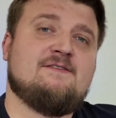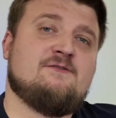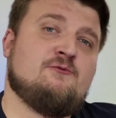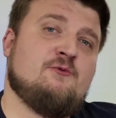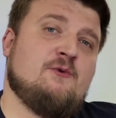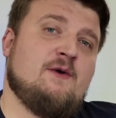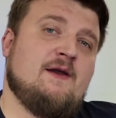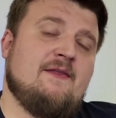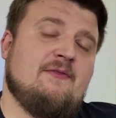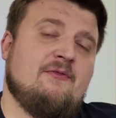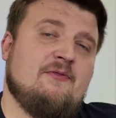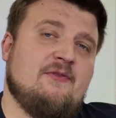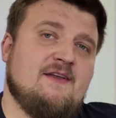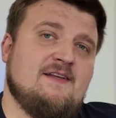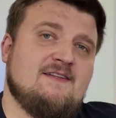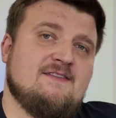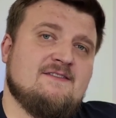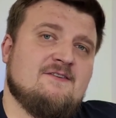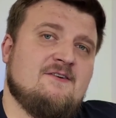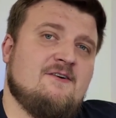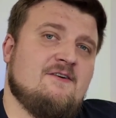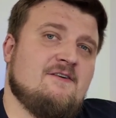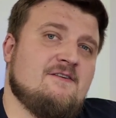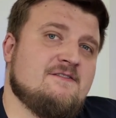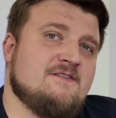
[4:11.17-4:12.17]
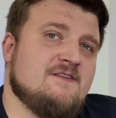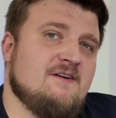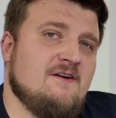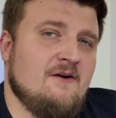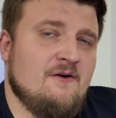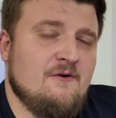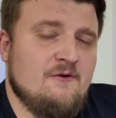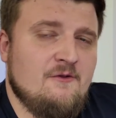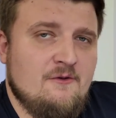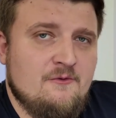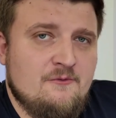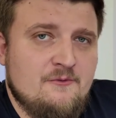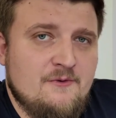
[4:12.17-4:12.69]
when these cars are
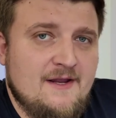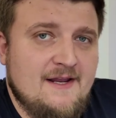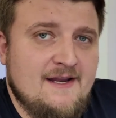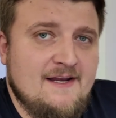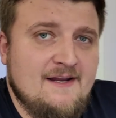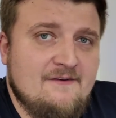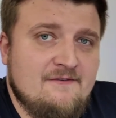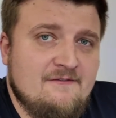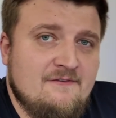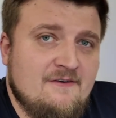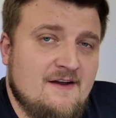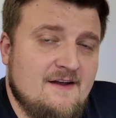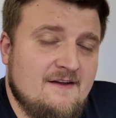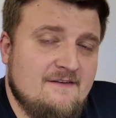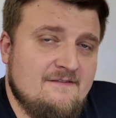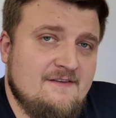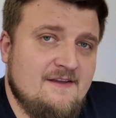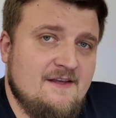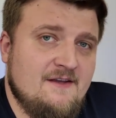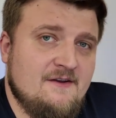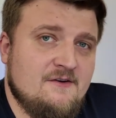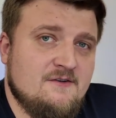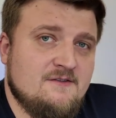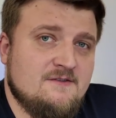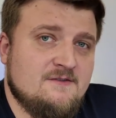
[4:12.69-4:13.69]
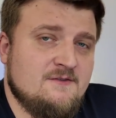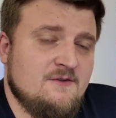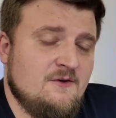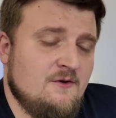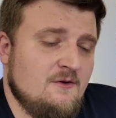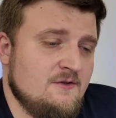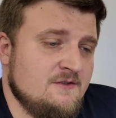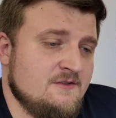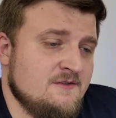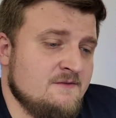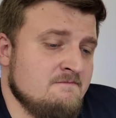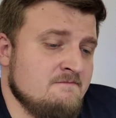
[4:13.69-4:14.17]
already 5 years old,